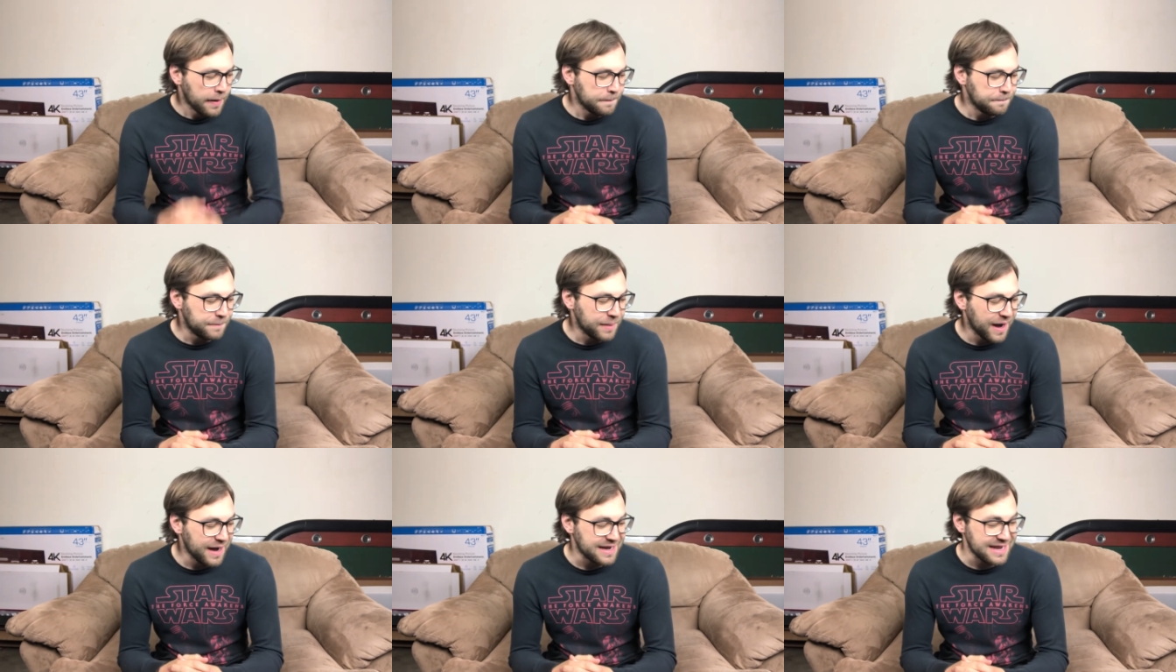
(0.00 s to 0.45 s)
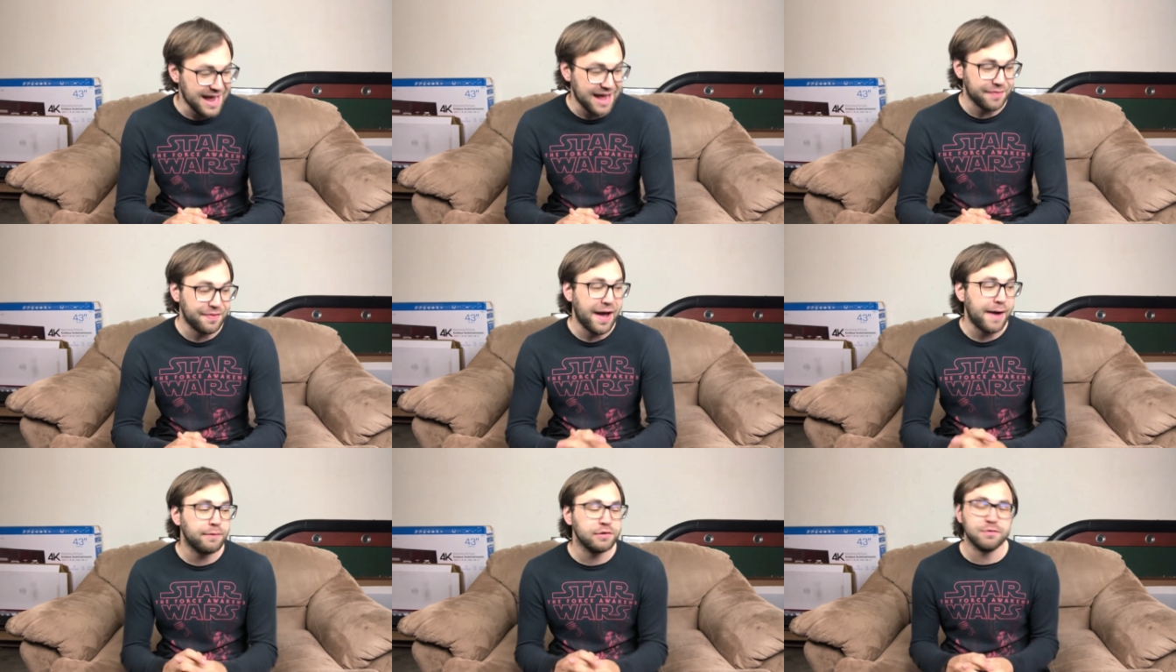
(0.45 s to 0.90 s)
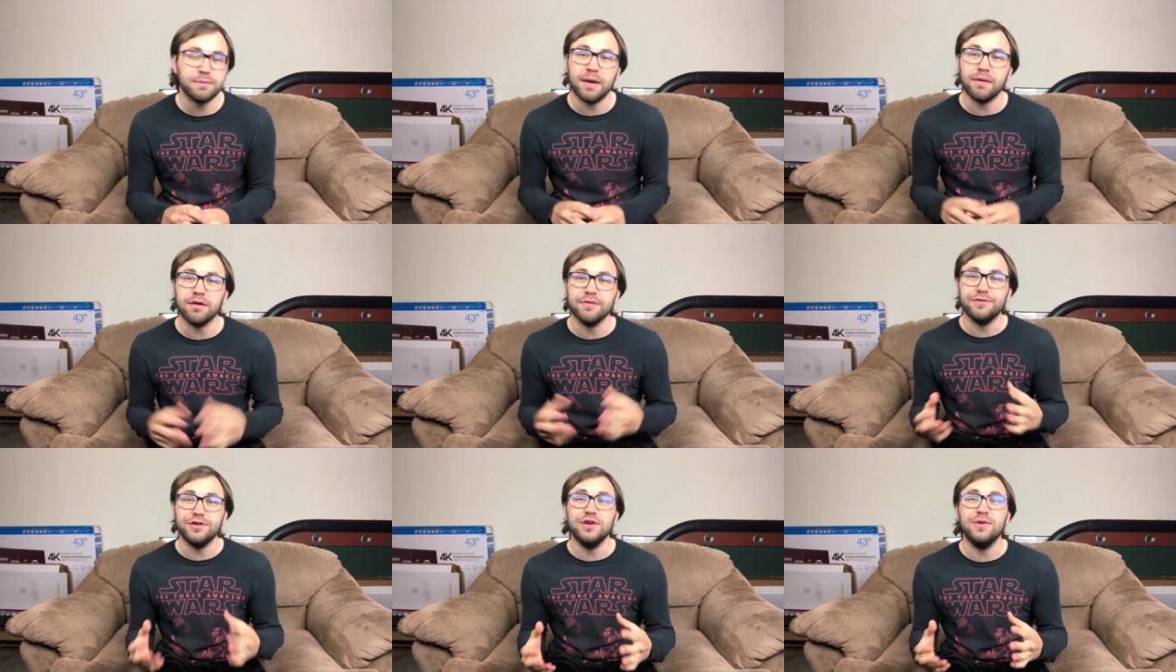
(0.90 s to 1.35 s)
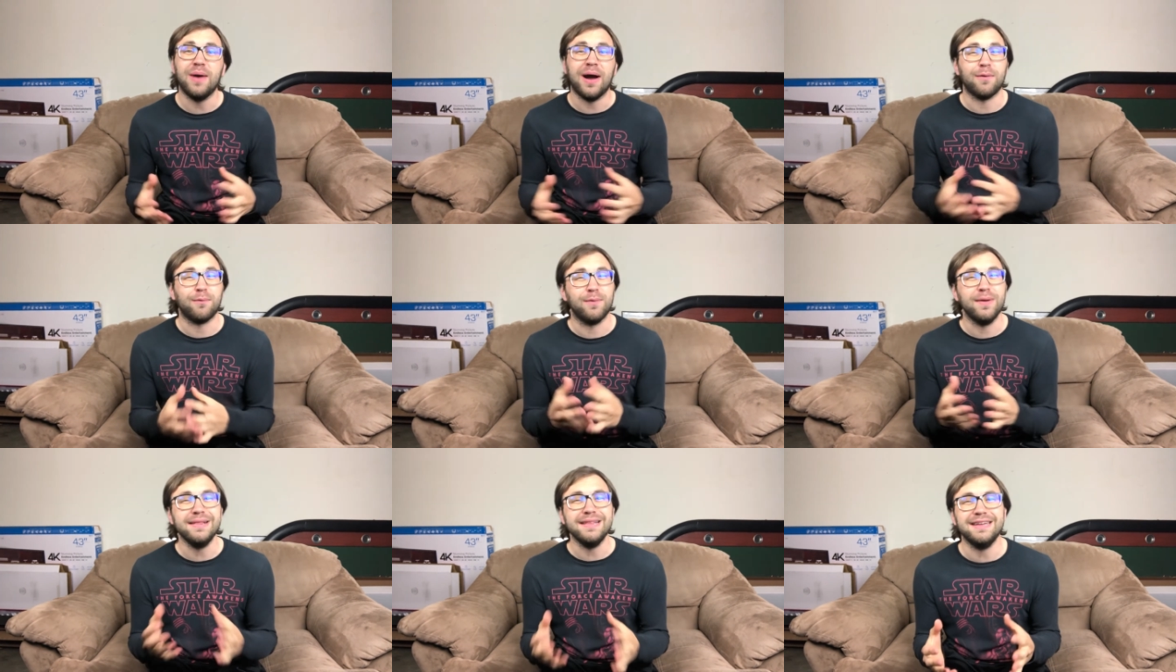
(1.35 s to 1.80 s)
But yeah, that was my review. I
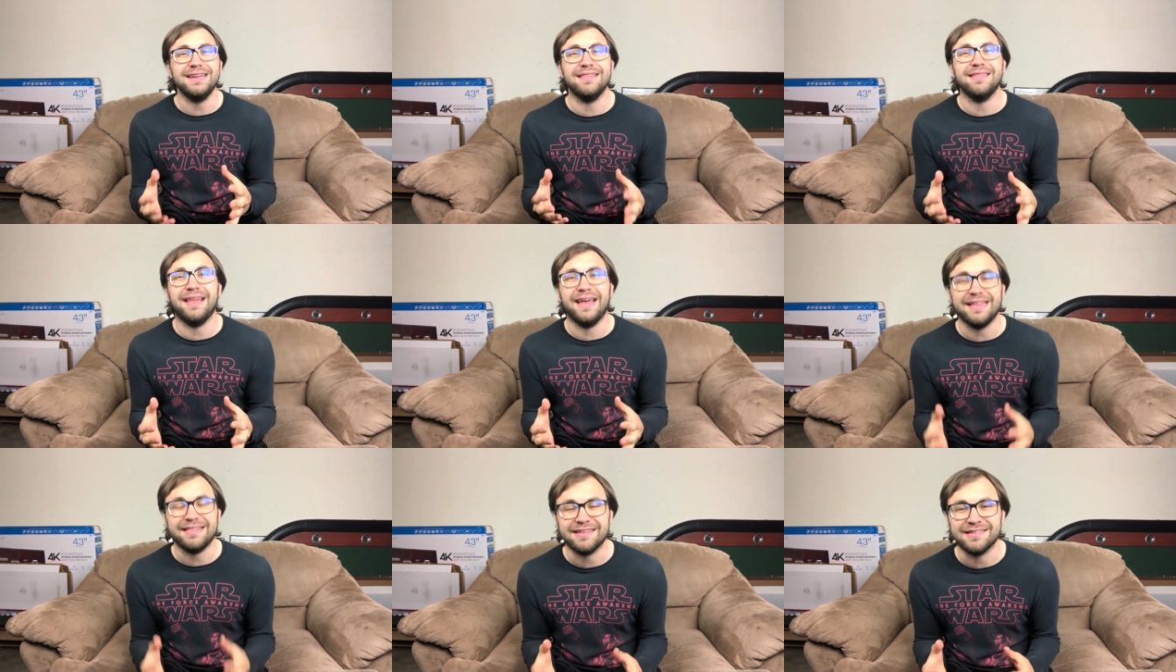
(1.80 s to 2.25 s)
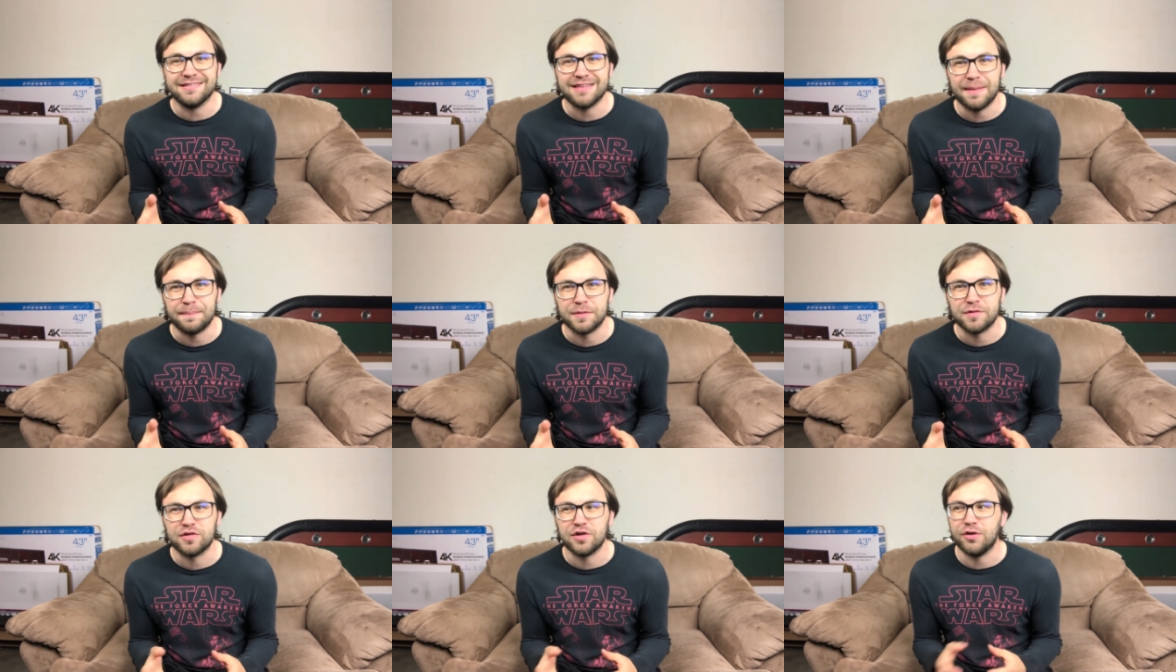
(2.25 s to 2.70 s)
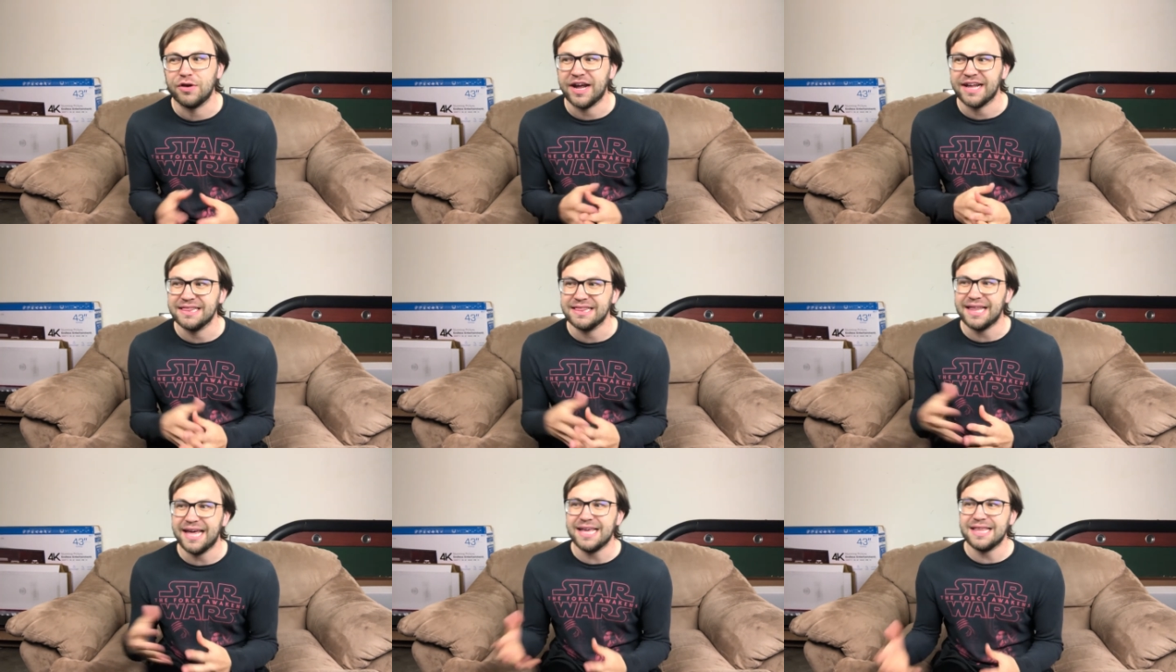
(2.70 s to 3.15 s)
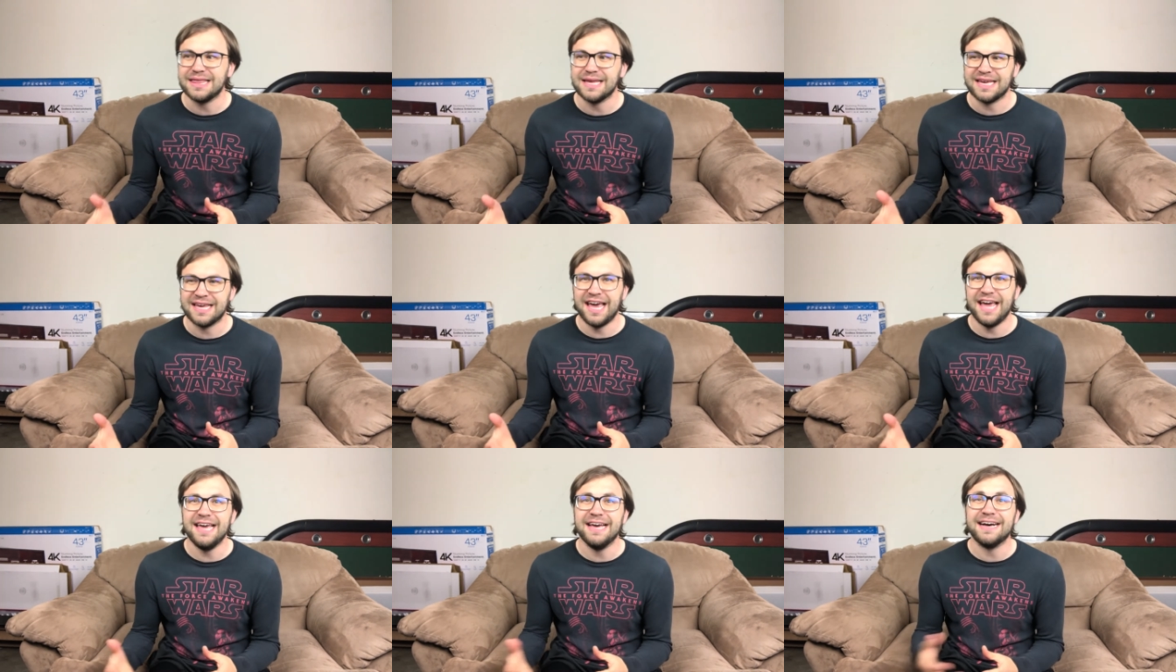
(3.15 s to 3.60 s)
really did like this episode. I like the
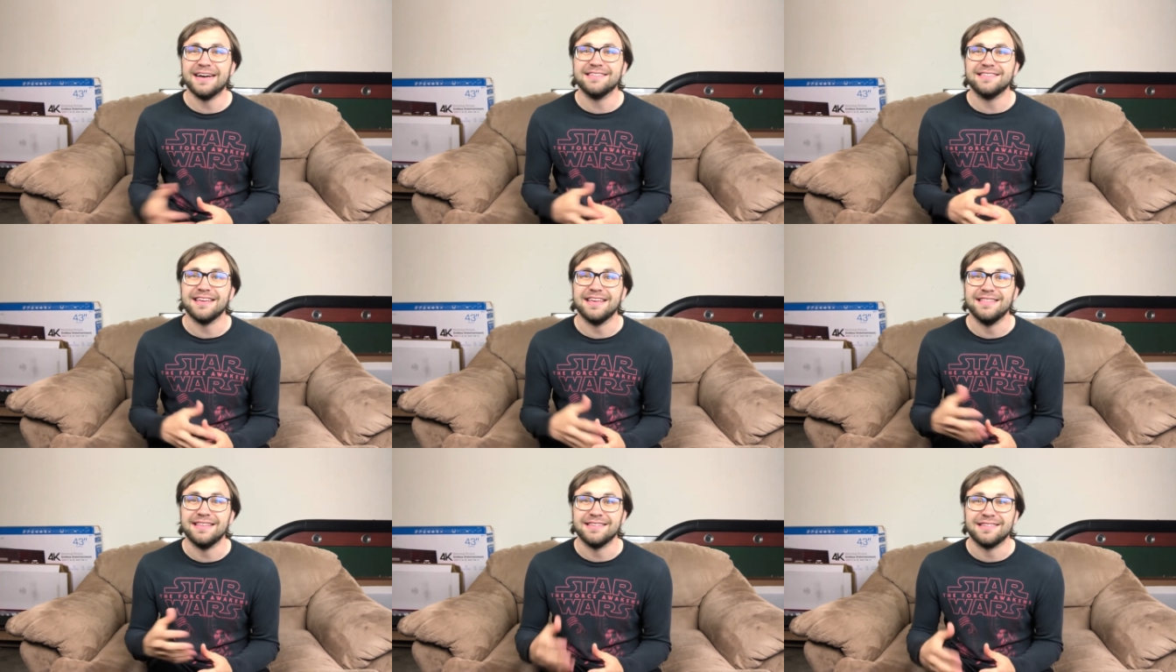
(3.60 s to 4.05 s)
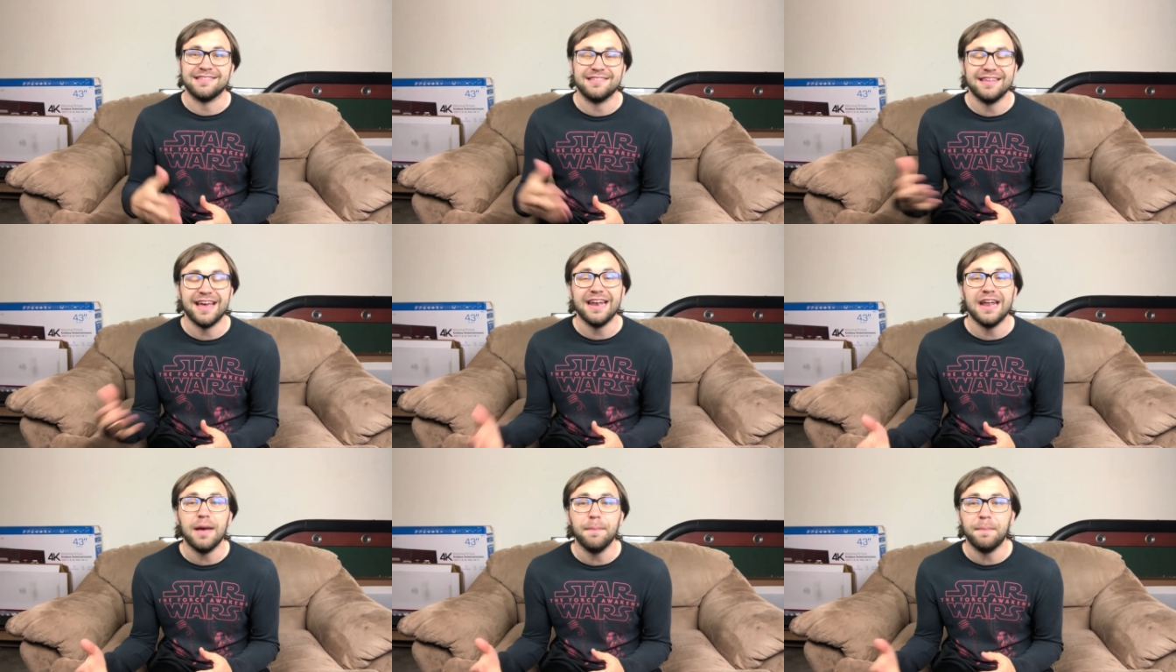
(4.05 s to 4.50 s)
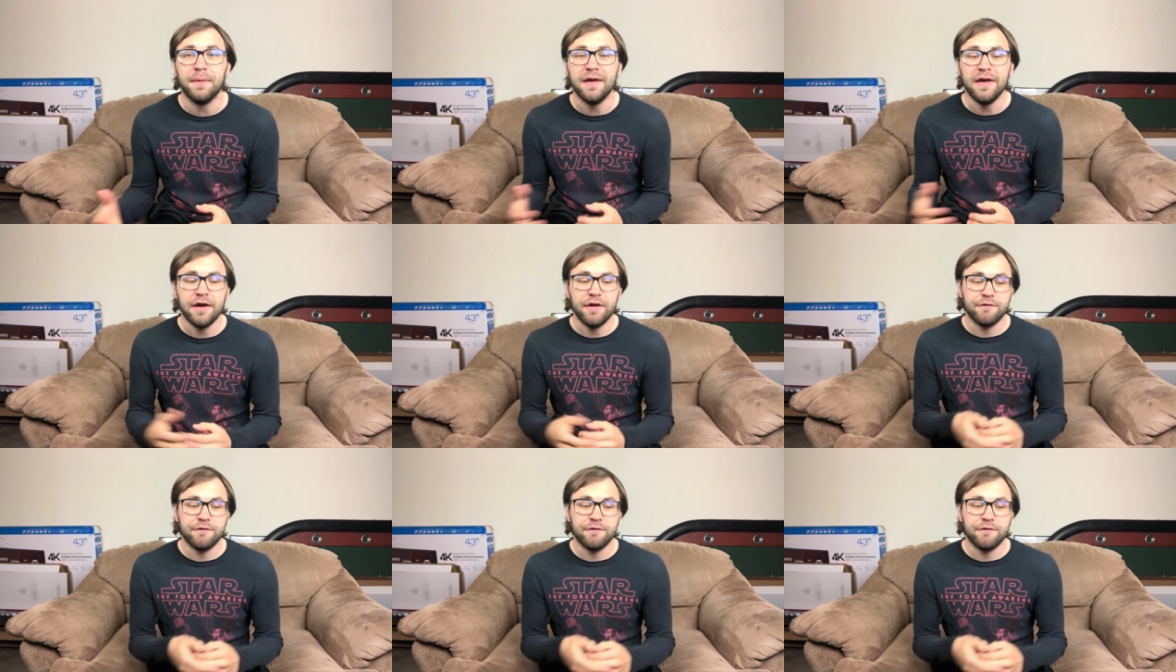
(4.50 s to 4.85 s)
chaos. The setup